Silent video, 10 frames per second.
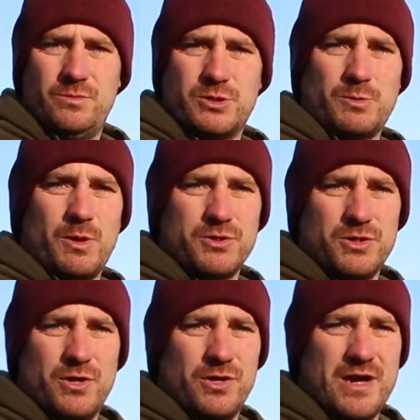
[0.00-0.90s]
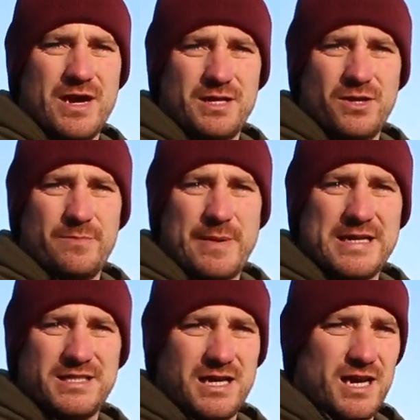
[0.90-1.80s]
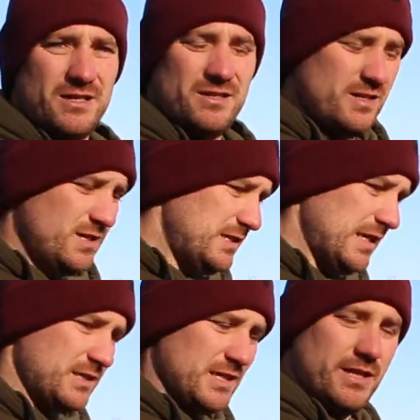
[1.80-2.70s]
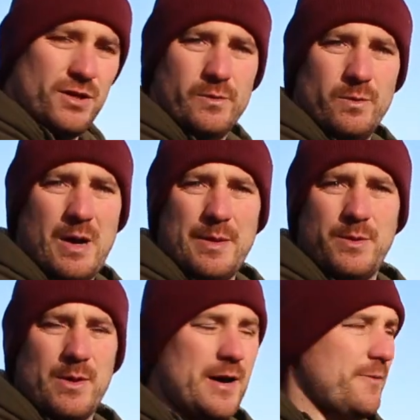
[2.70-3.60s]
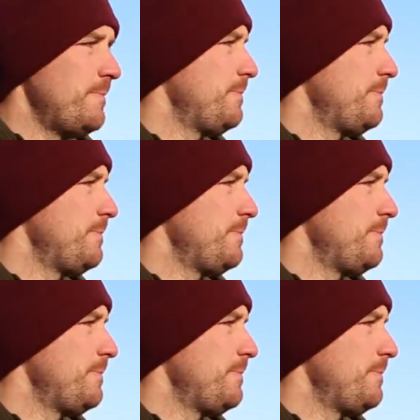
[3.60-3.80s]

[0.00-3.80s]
swans know you're there and you know your bait's there, that's it. They come and wipe you out.